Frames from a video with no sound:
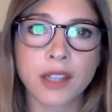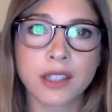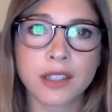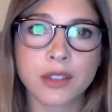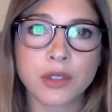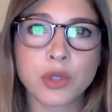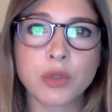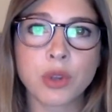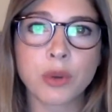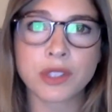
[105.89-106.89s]
cleaners, you
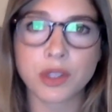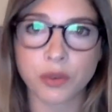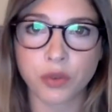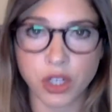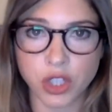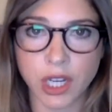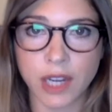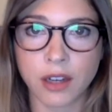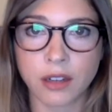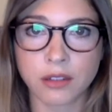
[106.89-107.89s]
notice the fresh
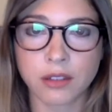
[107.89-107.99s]
air,